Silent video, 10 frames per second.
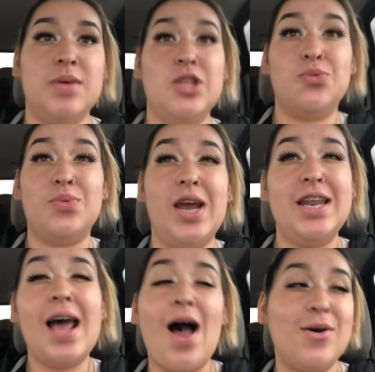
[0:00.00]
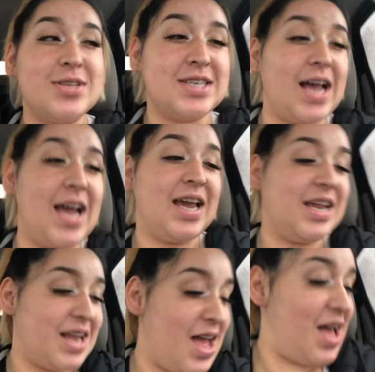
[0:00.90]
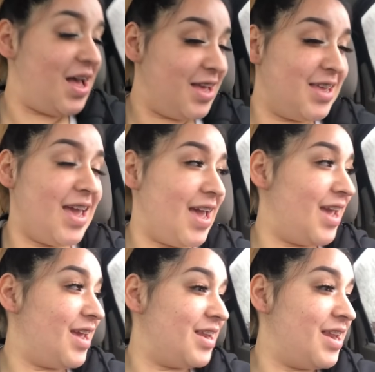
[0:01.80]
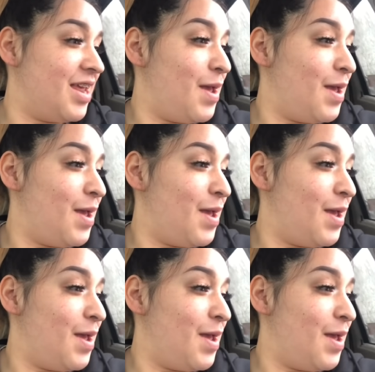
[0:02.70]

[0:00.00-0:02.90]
It's raining outside again.